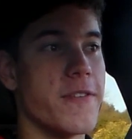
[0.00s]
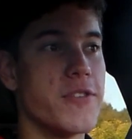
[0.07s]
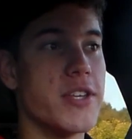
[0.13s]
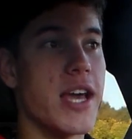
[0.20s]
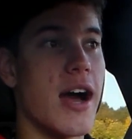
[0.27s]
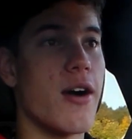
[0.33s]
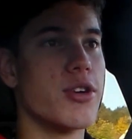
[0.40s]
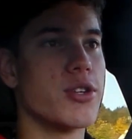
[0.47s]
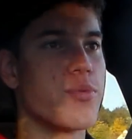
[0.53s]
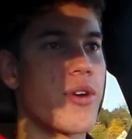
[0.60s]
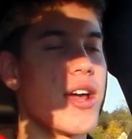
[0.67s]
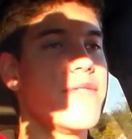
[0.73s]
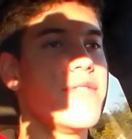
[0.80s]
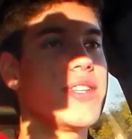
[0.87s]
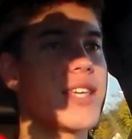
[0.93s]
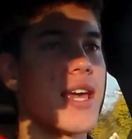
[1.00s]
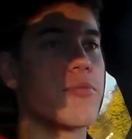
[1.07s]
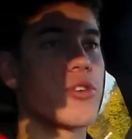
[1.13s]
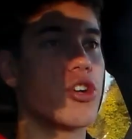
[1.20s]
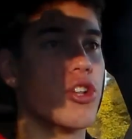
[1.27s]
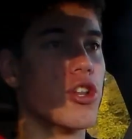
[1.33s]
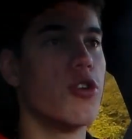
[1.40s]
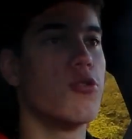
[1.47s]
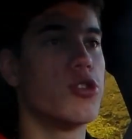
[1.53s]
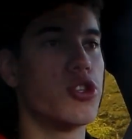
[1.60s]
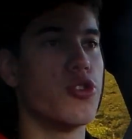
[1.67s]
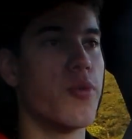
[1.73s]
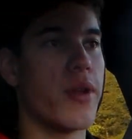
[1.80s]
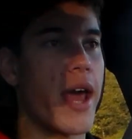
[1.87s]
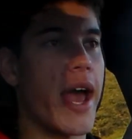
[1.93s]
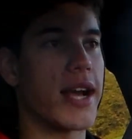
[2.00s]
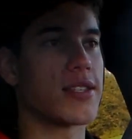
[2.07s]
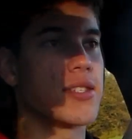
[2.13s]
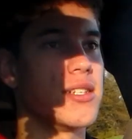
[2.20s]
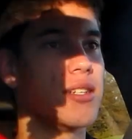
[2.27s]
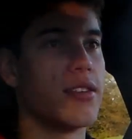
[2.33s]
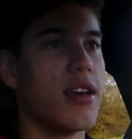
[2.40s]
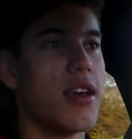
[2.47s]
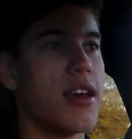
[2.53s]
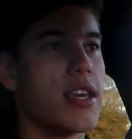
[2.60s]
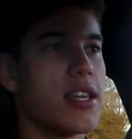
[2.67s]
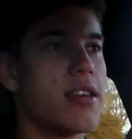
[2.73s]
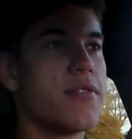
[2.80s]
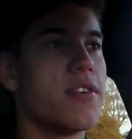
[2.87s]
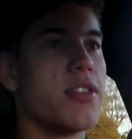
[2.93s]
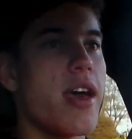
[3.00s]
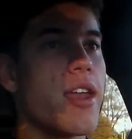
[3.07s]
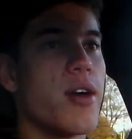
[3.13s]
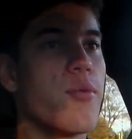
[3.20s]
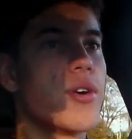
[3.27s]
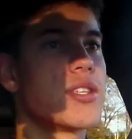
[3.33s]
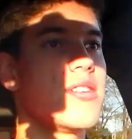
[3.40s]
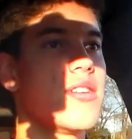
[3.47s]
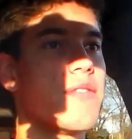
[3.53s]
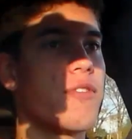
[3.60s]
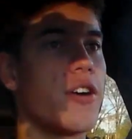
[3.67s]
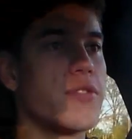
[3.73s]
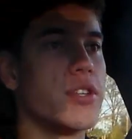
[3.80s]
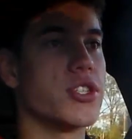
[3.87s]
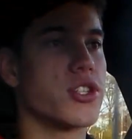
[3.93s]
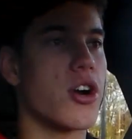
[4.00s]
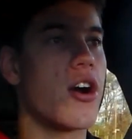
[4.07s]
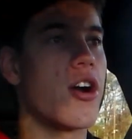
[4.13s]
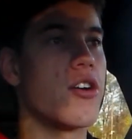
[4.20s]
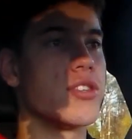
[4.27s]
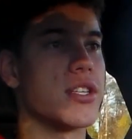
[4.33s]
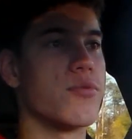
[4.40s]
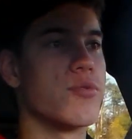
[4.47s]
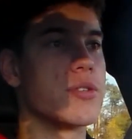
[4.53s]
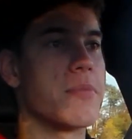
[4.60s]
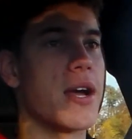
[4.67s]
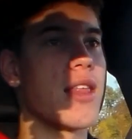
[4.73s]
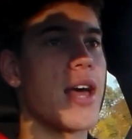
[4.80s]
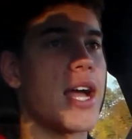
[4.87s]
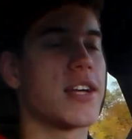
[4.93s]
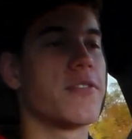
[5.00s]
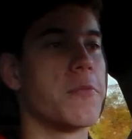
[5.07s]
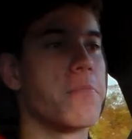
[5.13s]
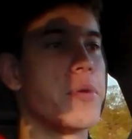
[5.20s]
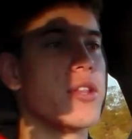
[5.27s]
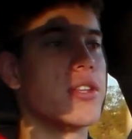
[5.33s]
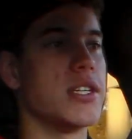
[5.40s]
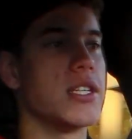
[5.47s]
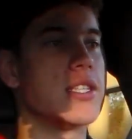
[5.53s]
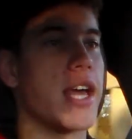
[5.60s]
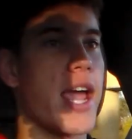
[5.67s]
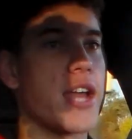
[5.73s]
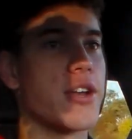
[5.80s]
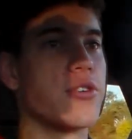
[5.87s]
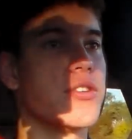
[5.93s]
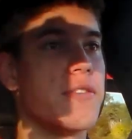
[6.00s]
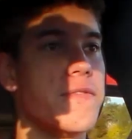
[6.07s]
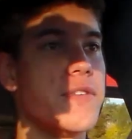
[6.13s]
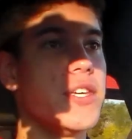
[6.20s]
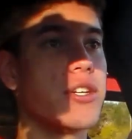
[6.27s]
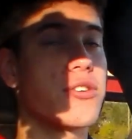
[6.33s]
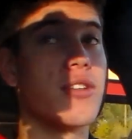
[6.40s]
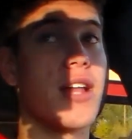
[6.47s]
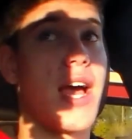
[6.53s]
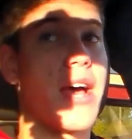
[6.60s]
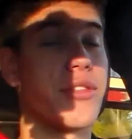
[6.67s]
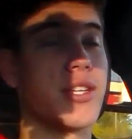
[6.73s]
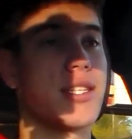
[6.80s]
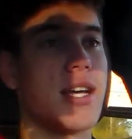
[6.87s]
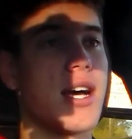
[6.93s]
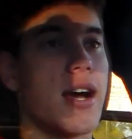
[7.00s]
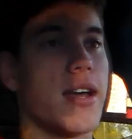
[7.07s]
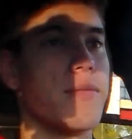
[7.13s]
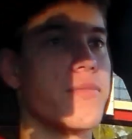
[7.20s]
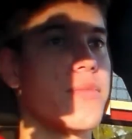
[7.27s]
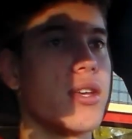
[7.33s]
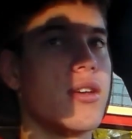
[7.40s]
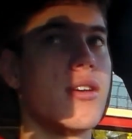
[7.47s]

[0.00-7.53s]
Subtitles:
50 hours where I even came close to an accident. And even then, it wasn't involved in cars, it was my lack of ability to handle a vehicle at the time.